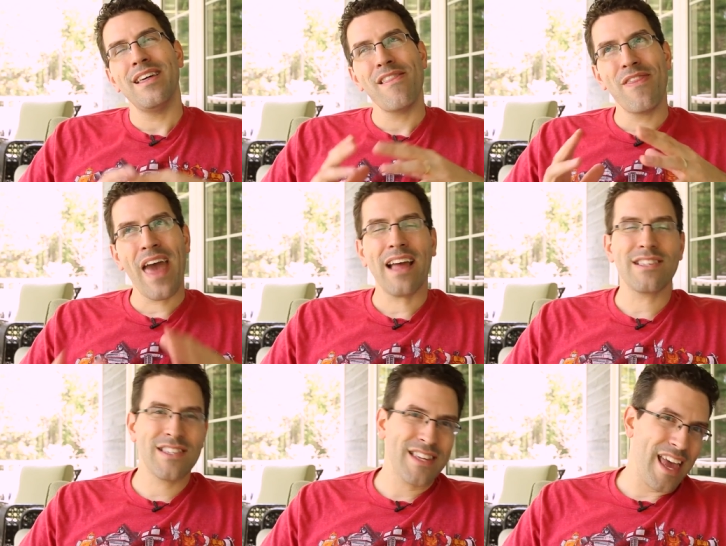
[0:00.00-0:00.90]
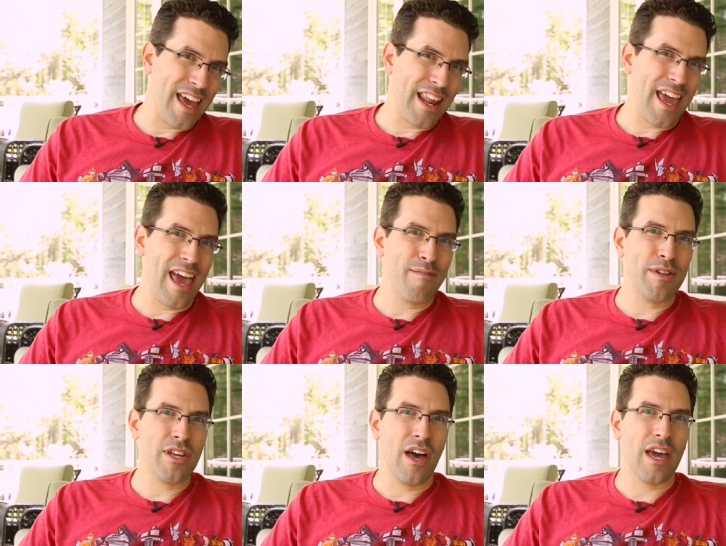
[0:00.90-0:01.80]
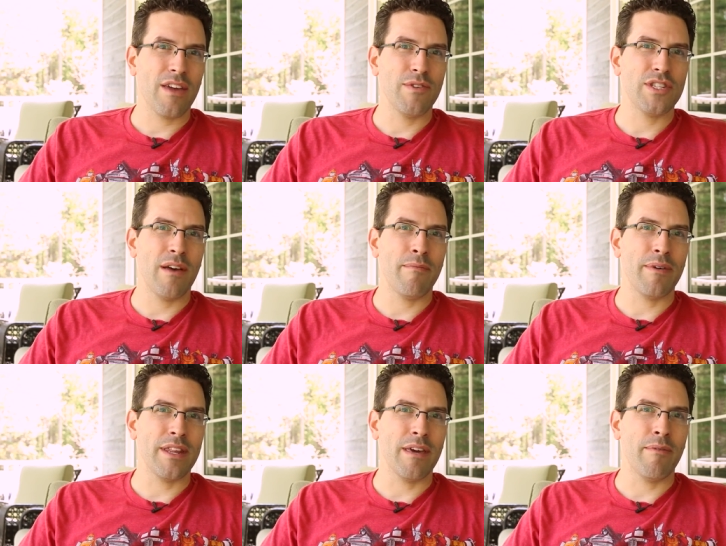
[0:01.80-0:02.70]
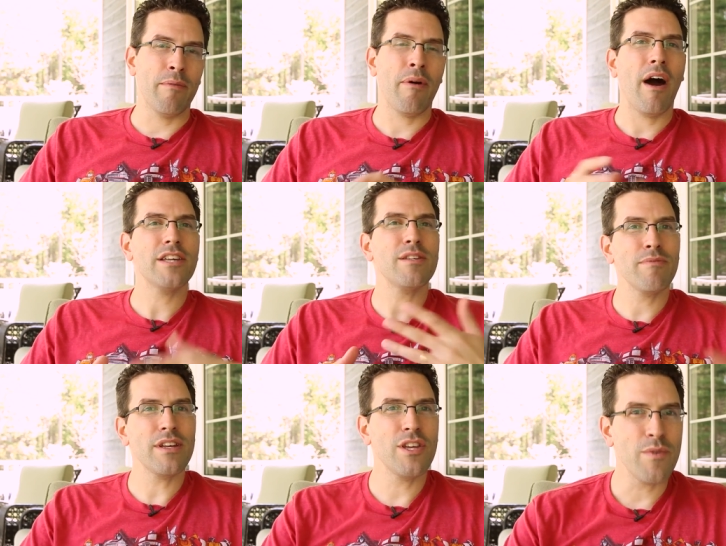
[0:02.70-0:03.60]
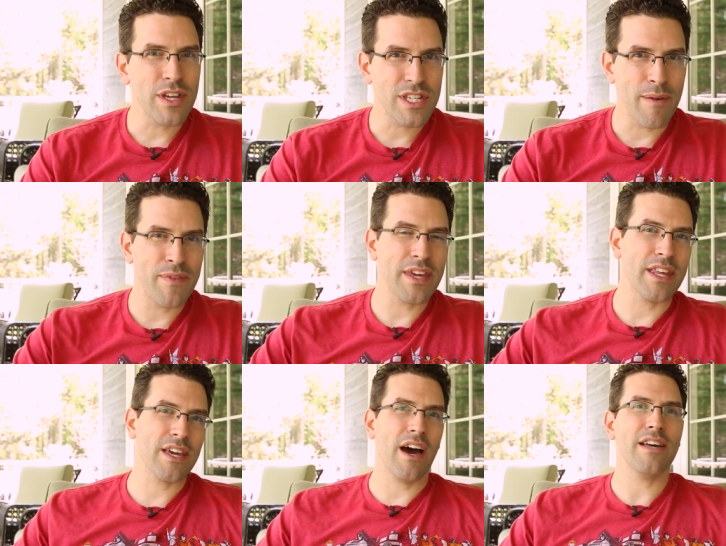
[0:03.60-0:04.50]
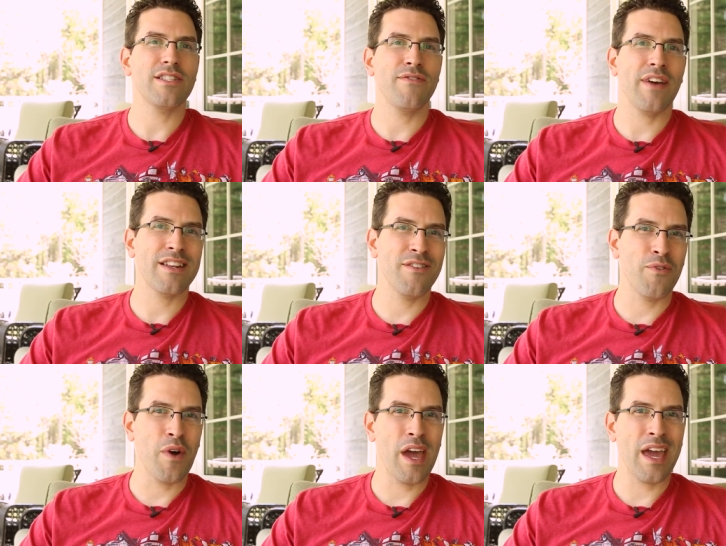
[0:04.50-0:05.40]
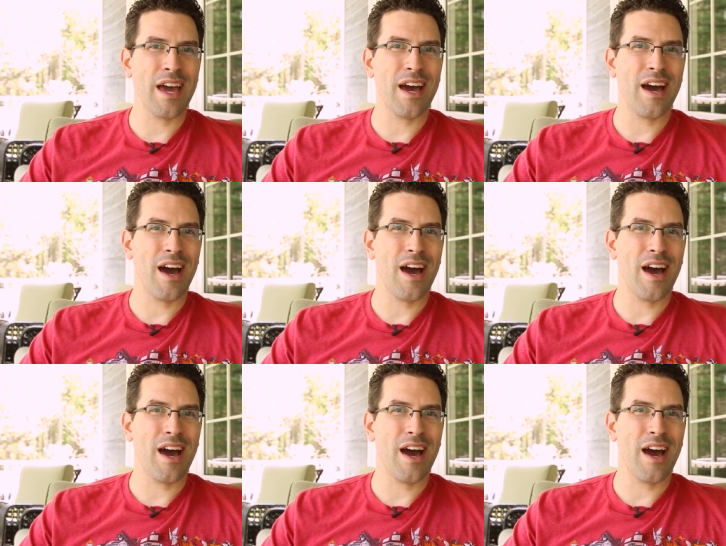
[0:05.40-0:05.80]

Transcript: That said, I have been talking with somebody about possibly doing something in a cost effective way